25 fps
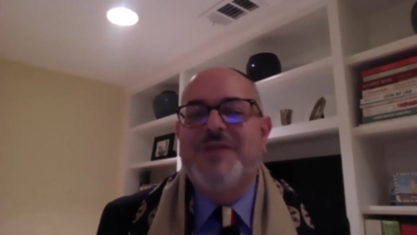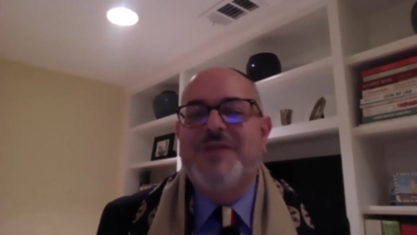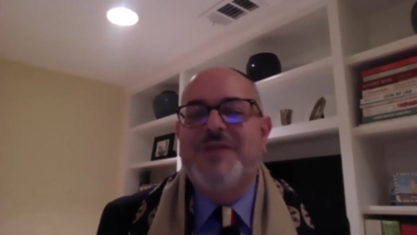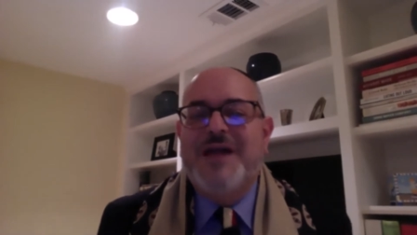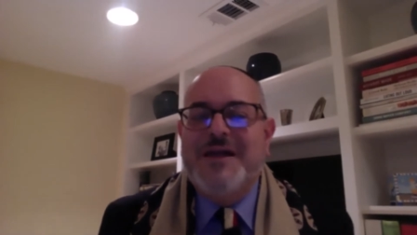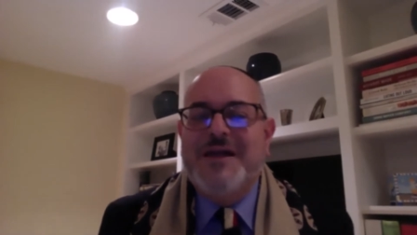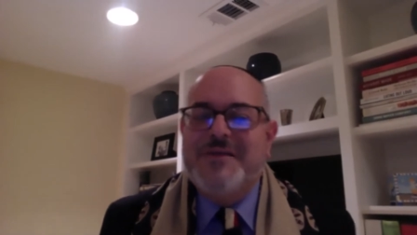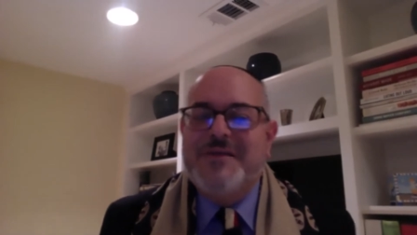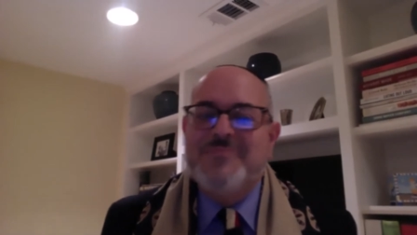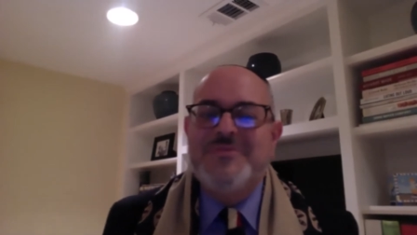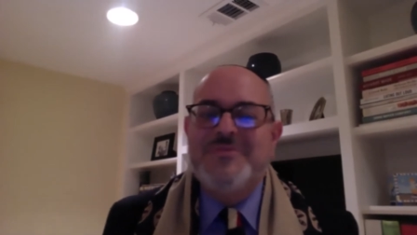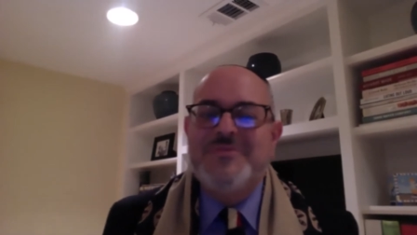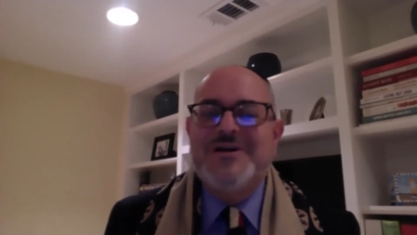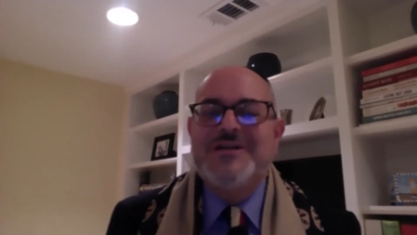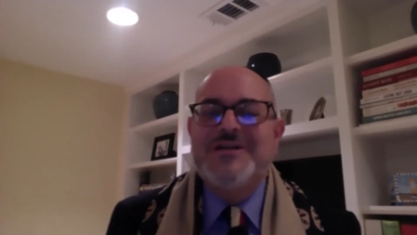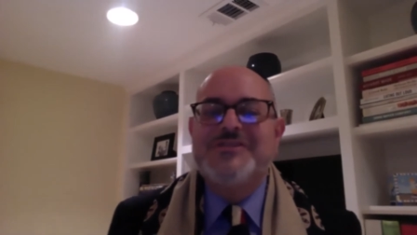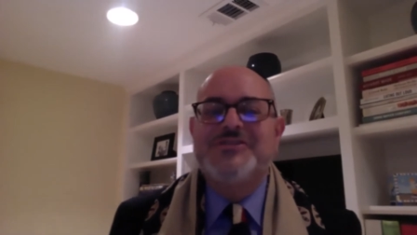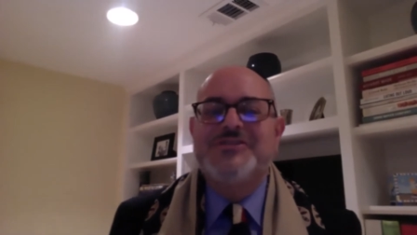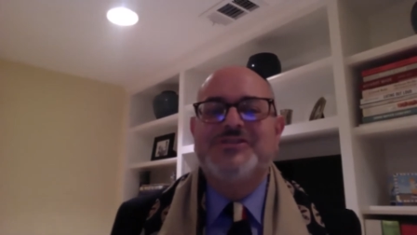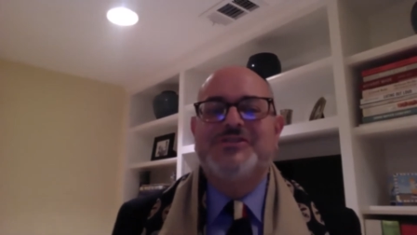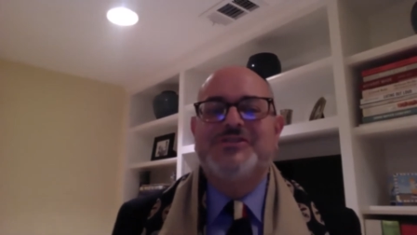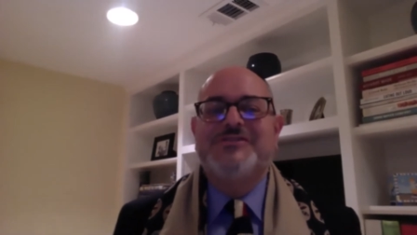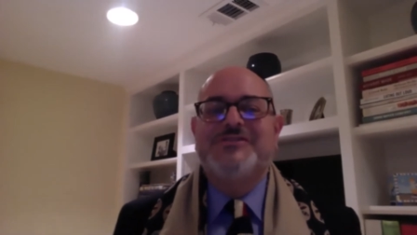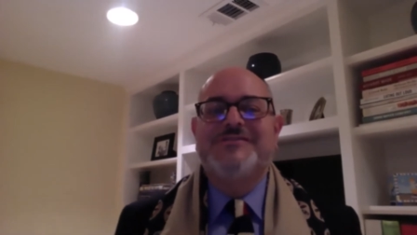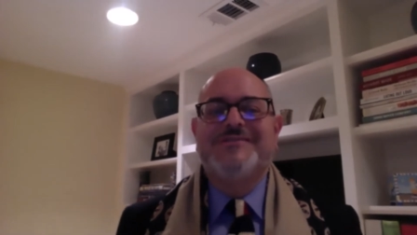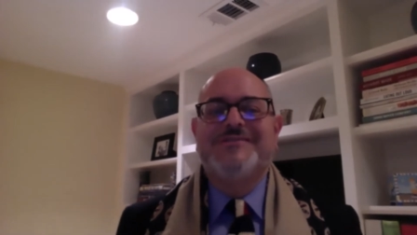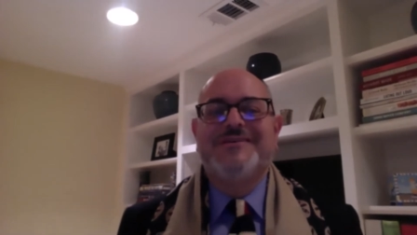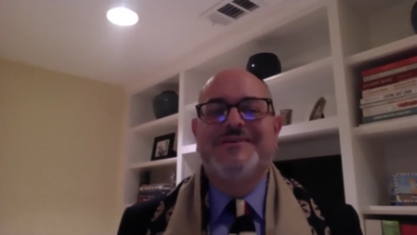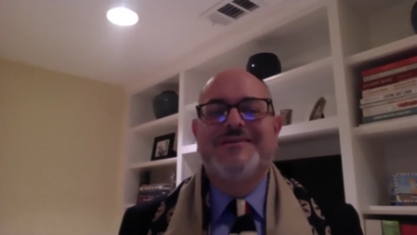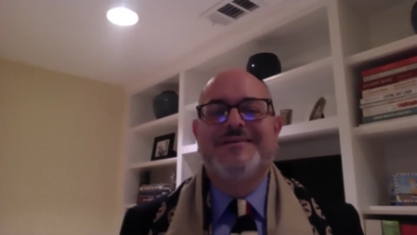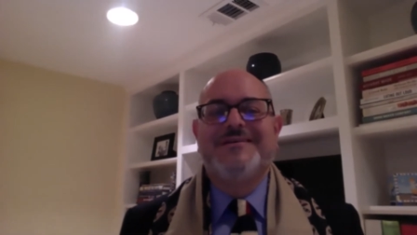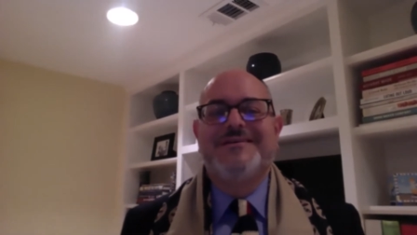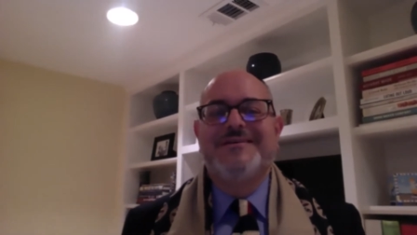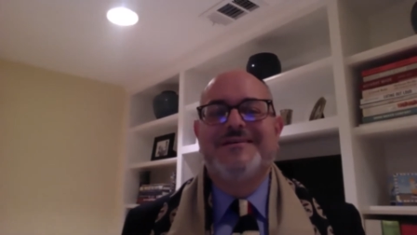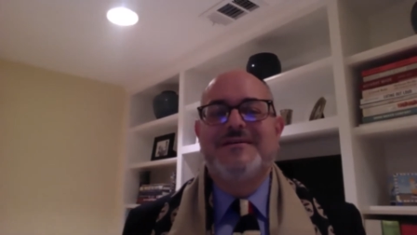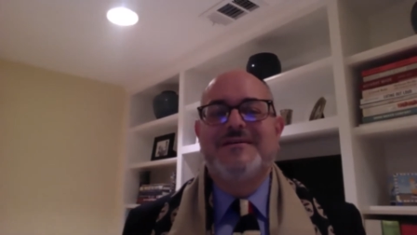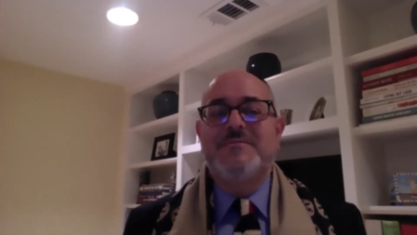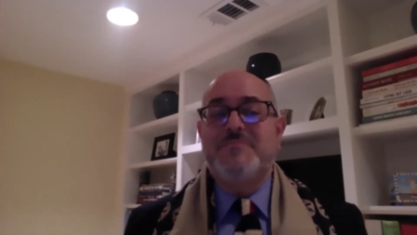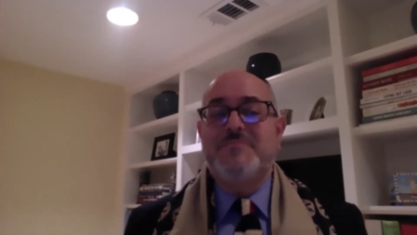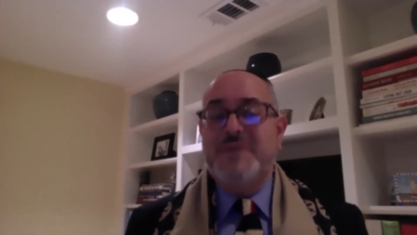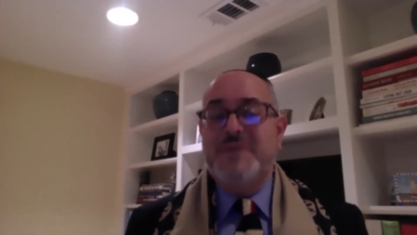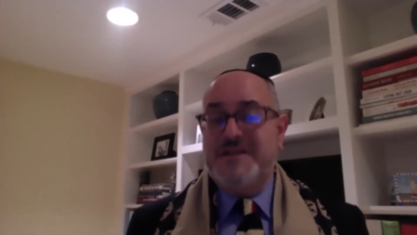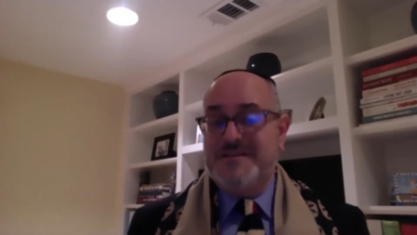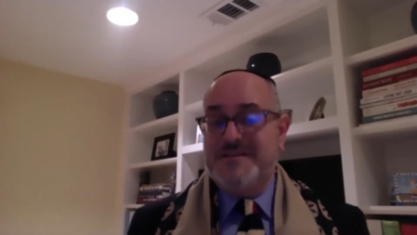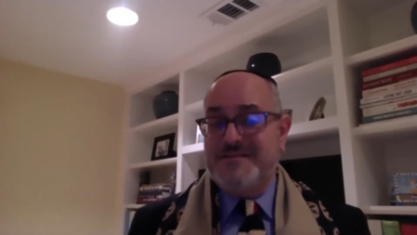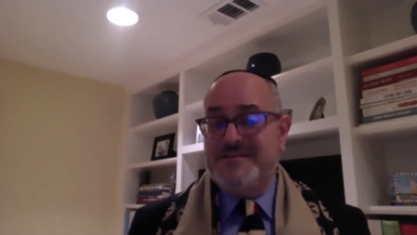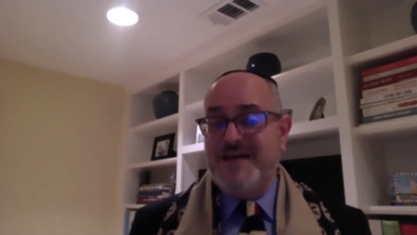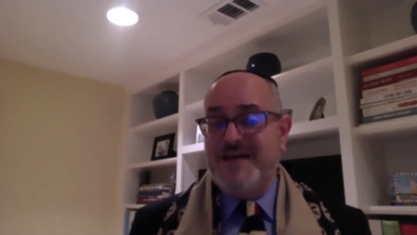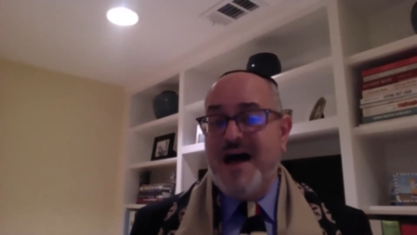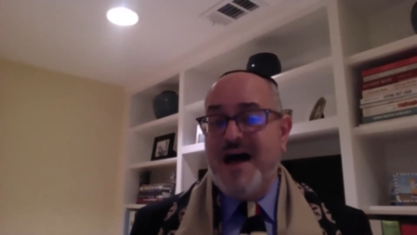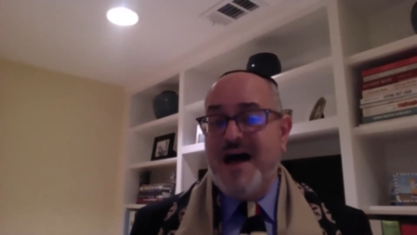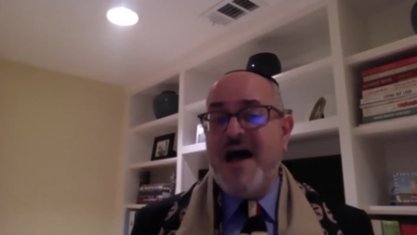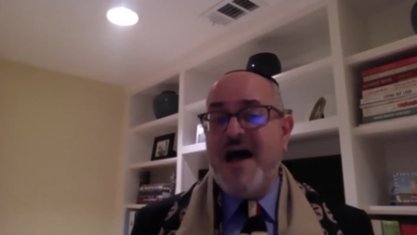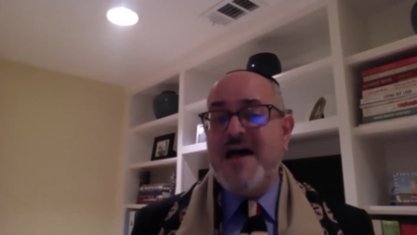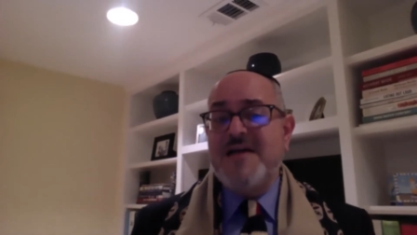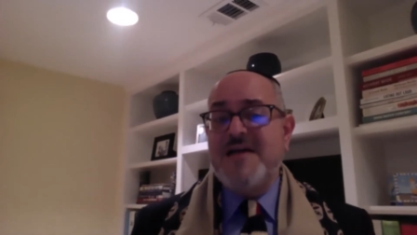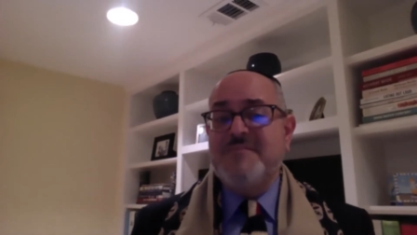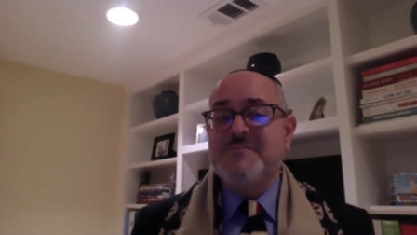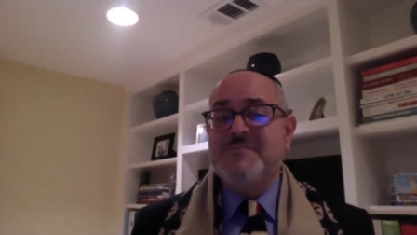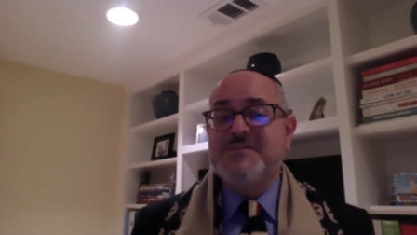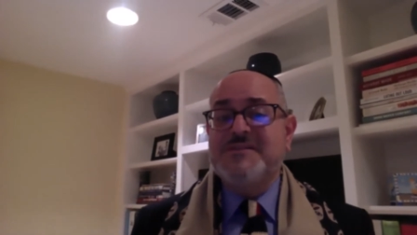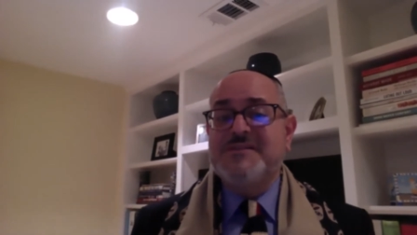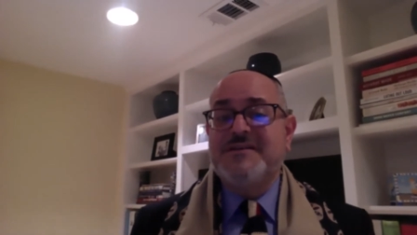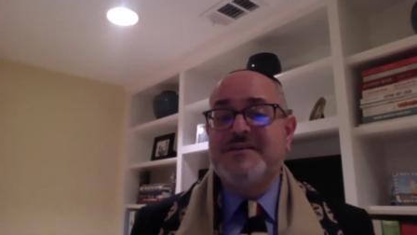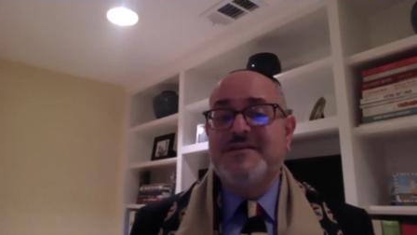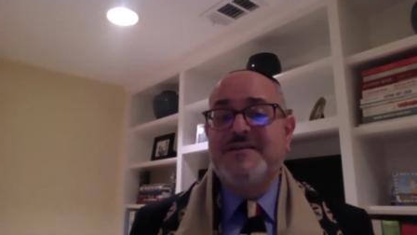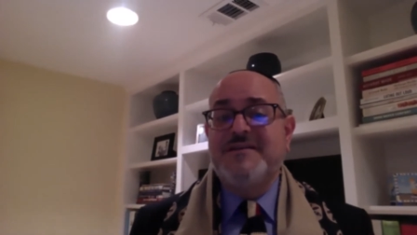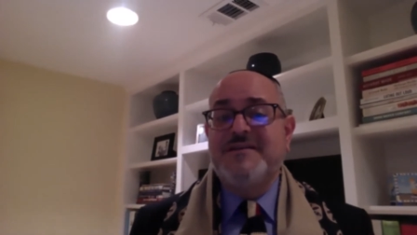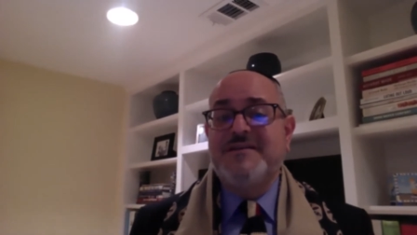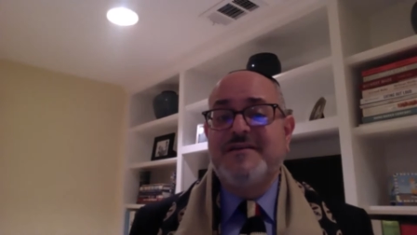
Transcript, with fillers: like much, but at times